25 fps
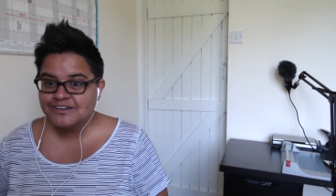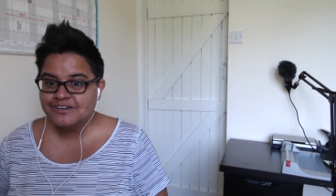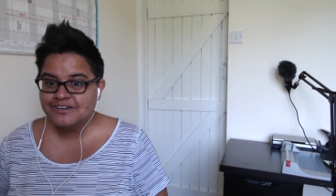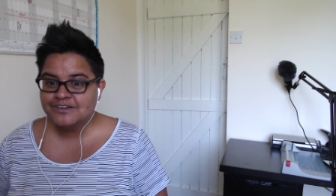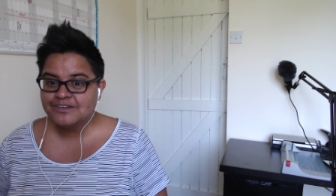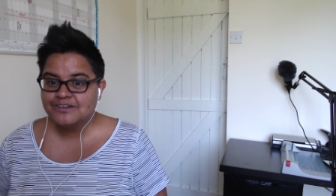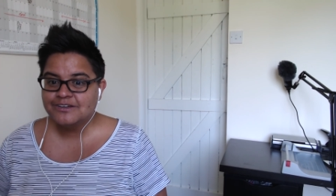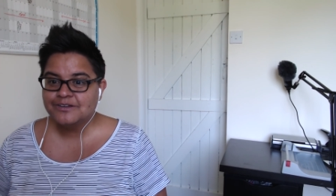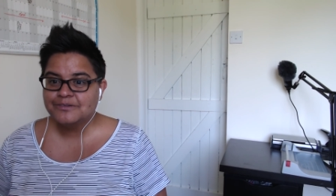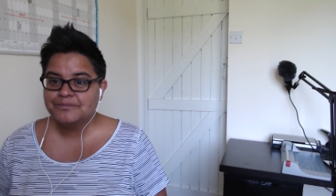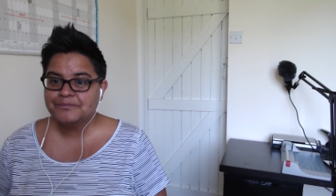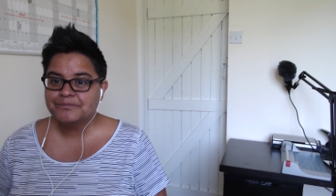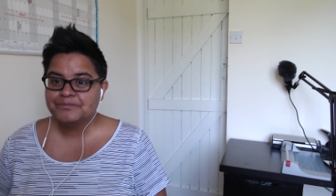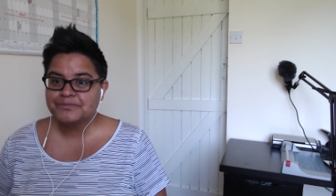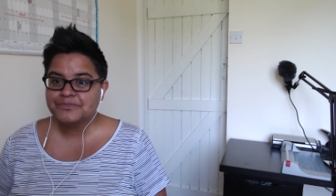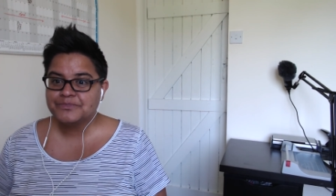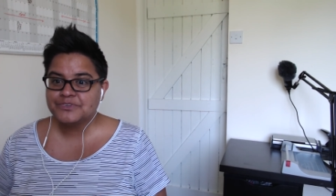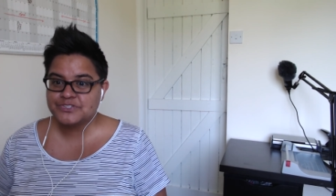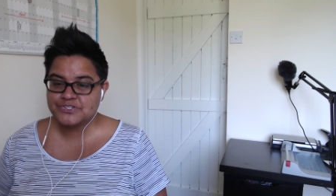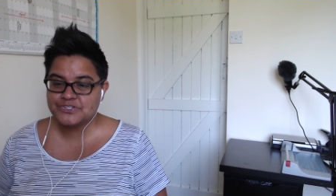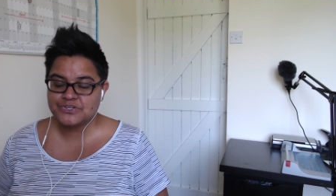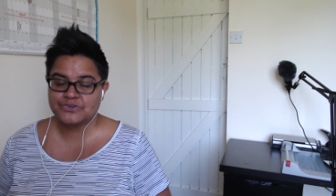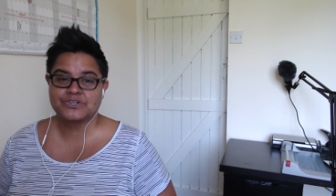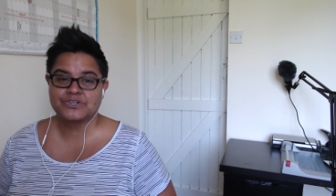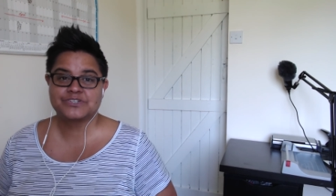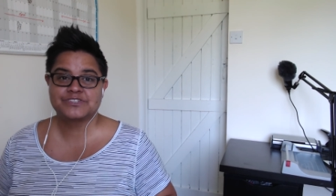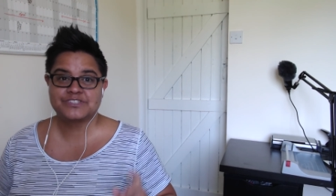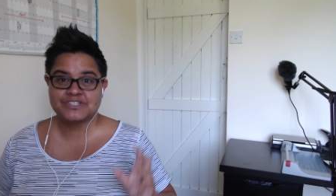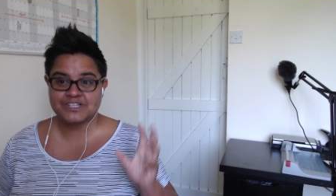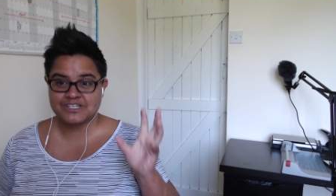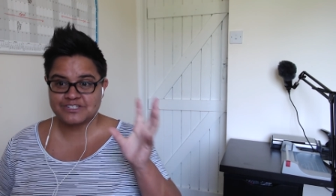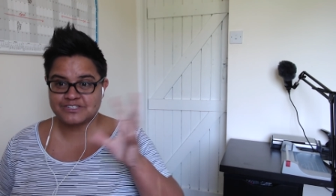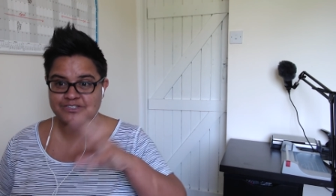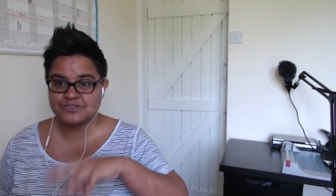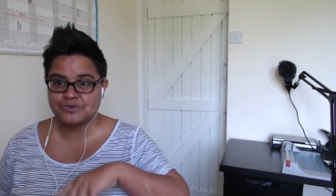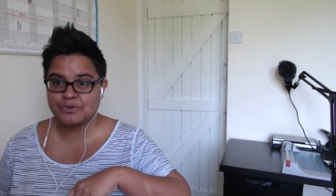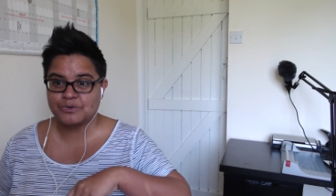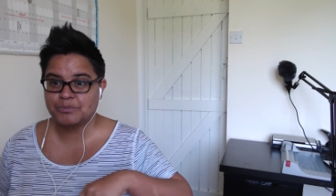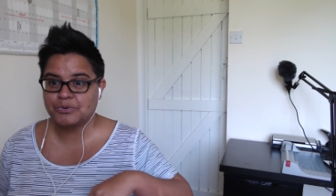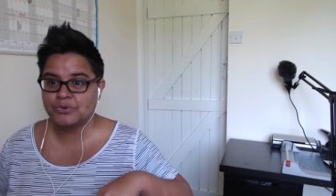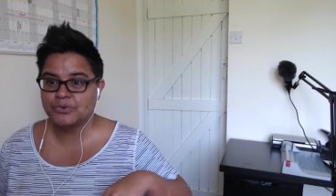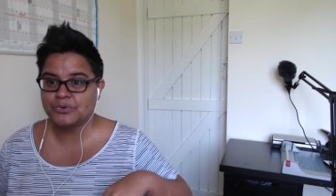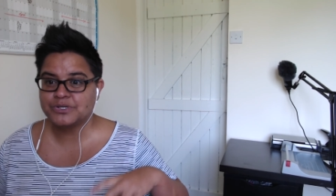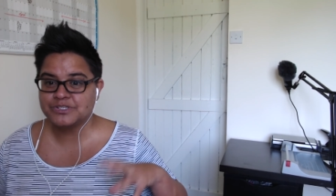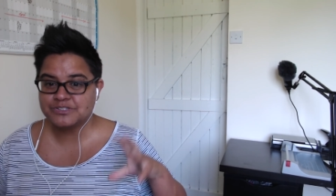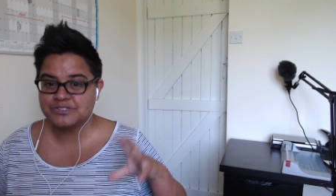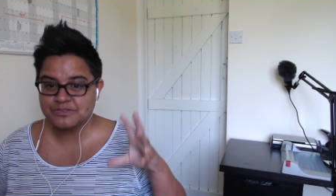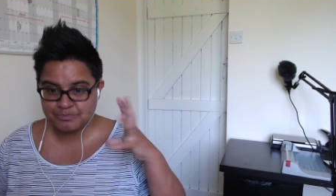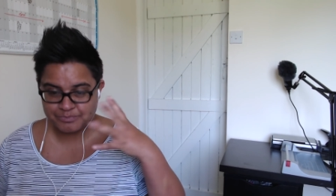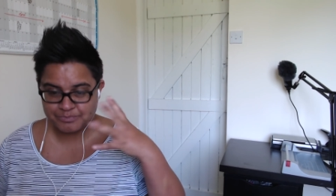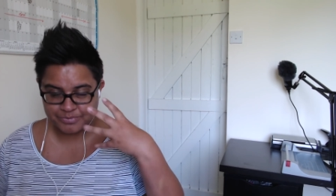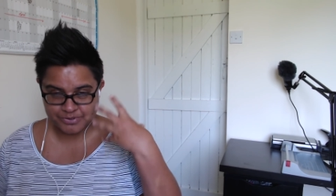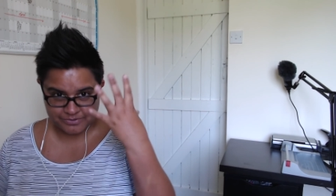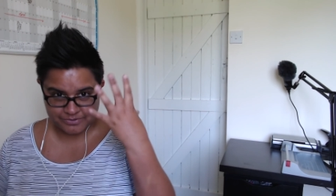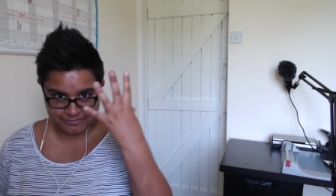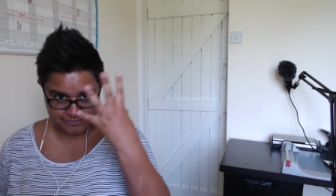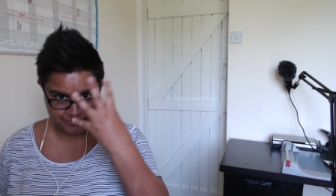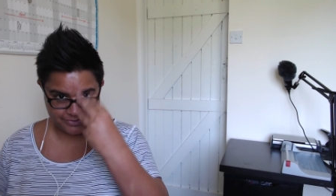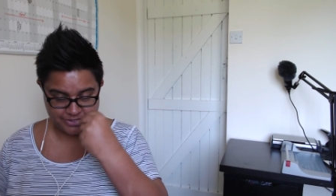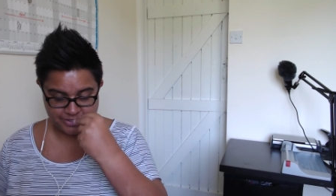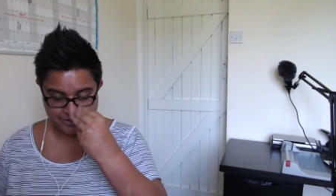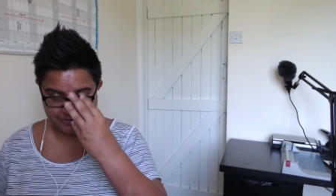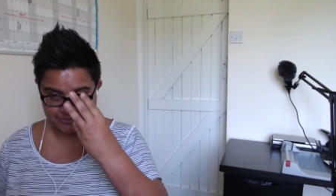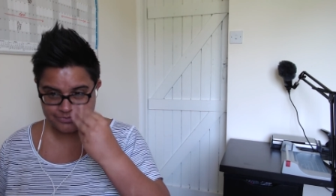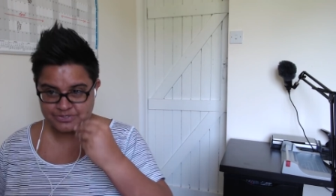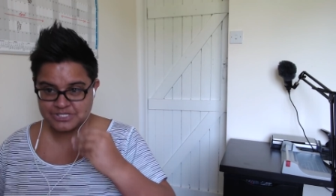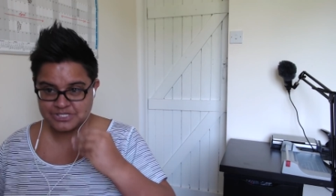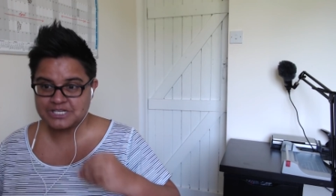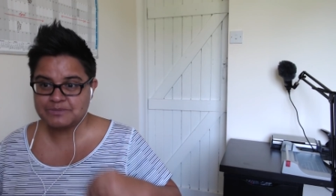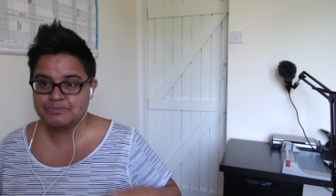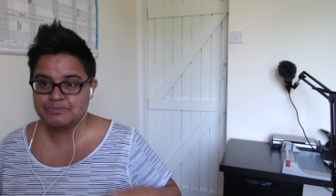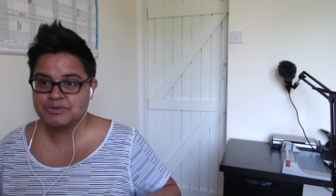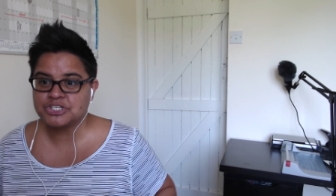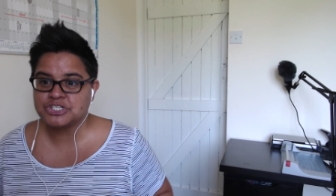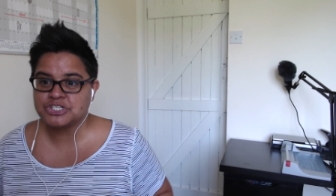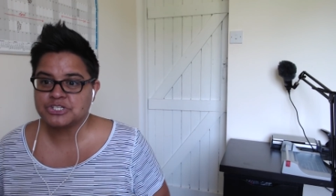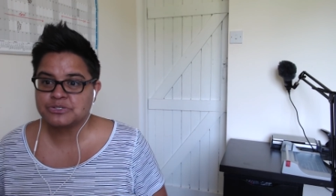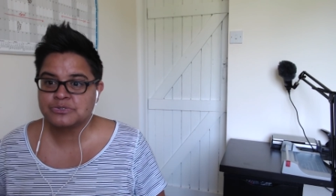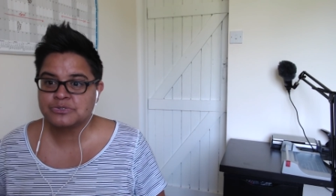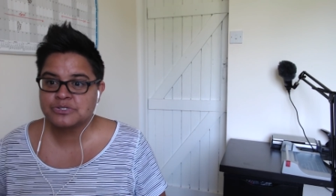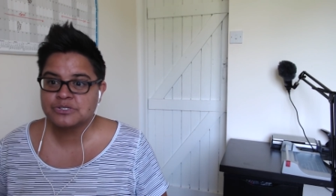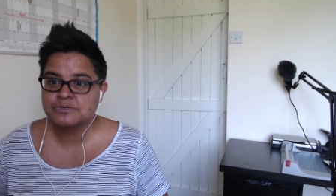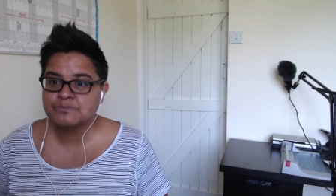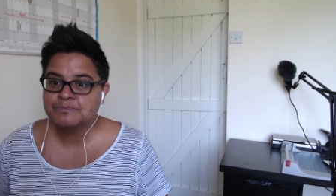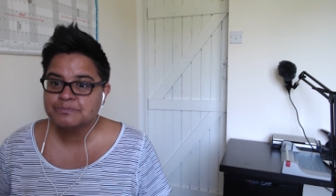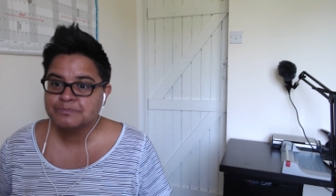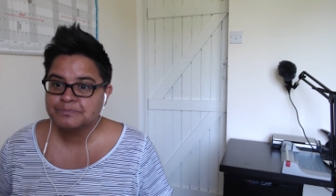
As long as that's not poison, but, you know, sleepy juice.